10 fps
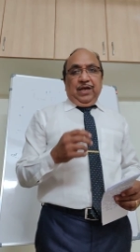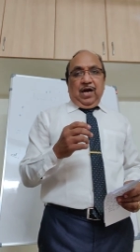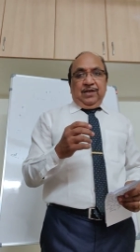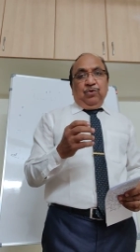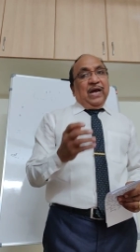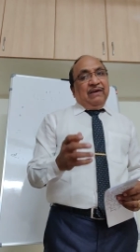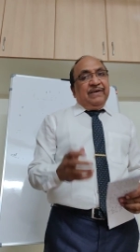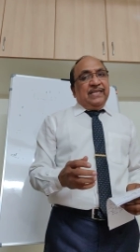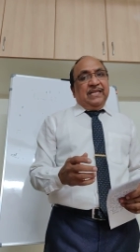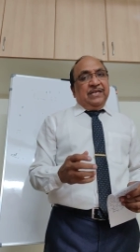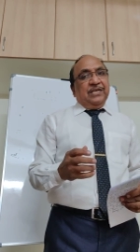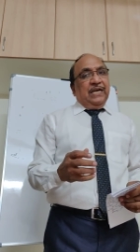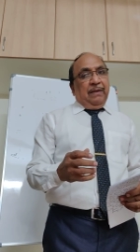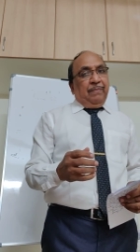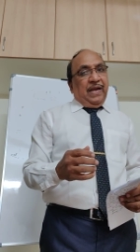As you are aware that the
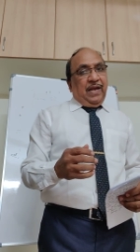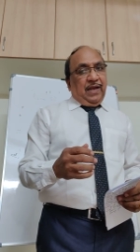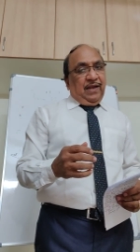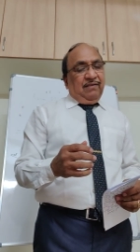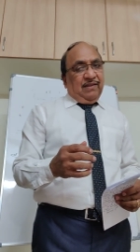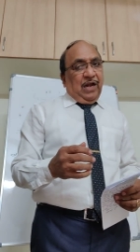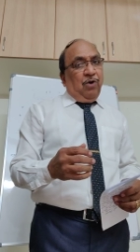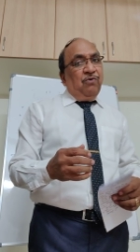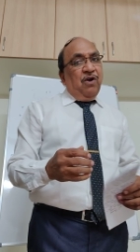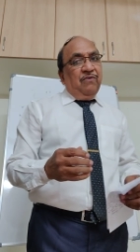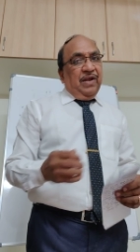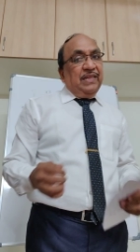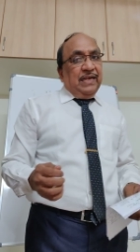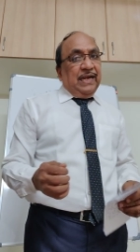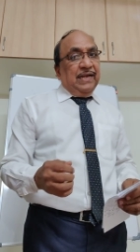GDP is now
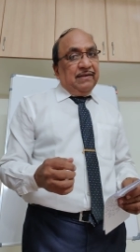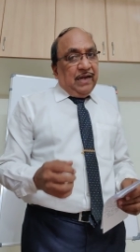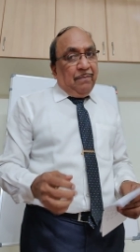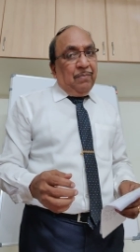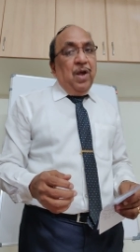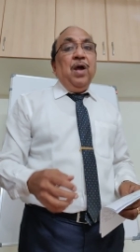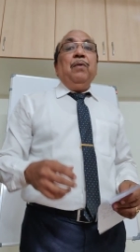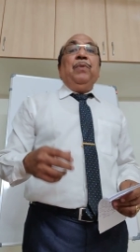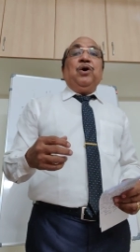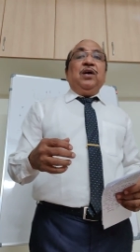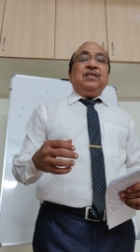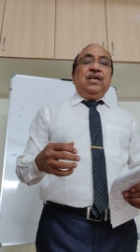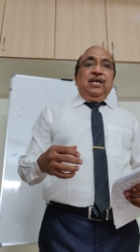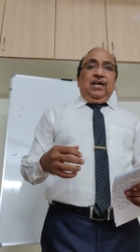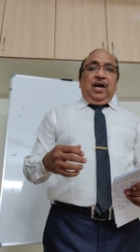facing a slump
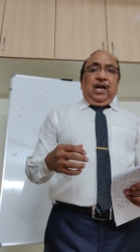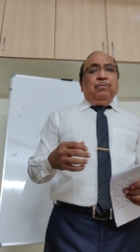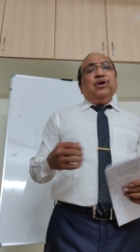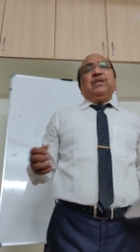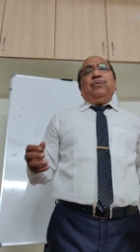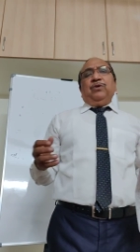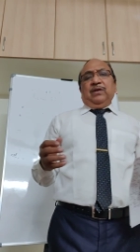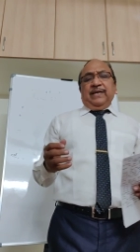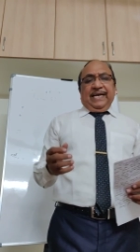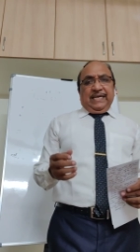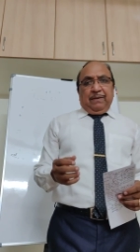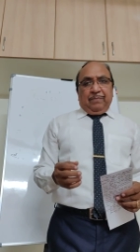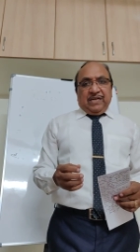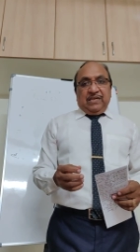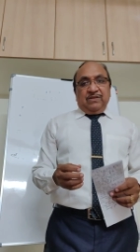because almost about
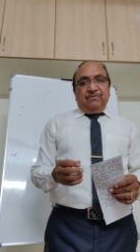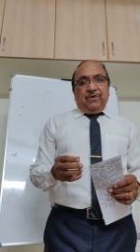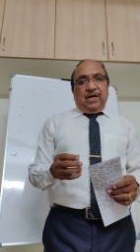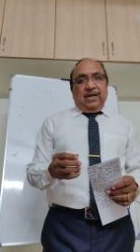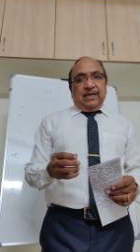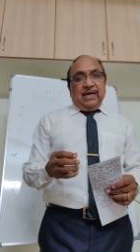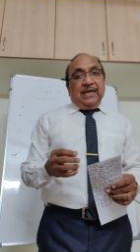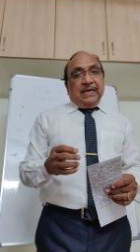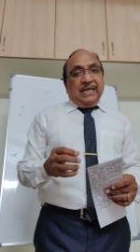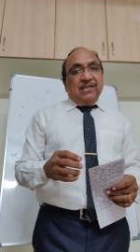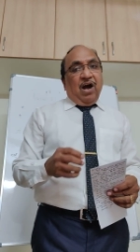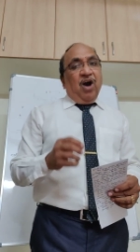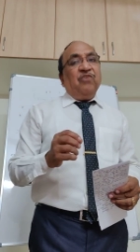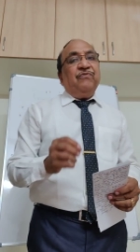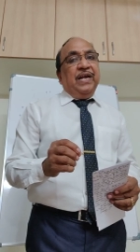90% of the world countries
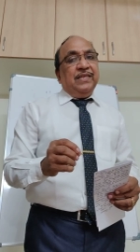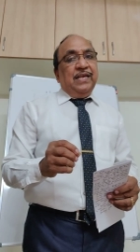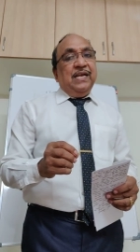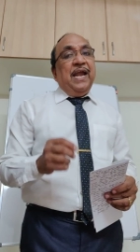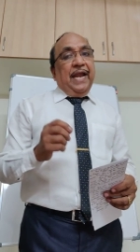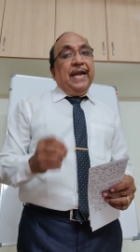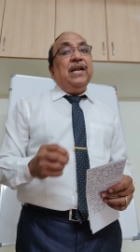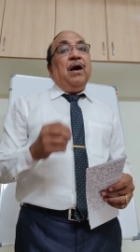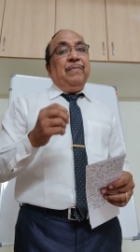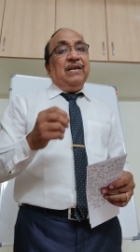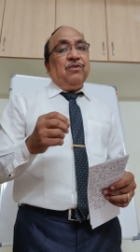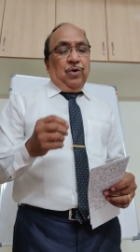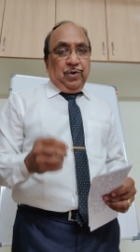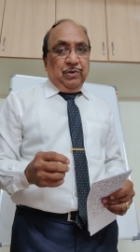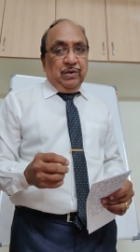are facing economic
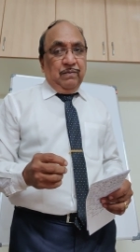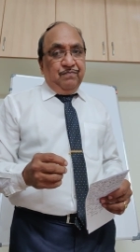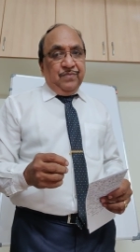slowdown.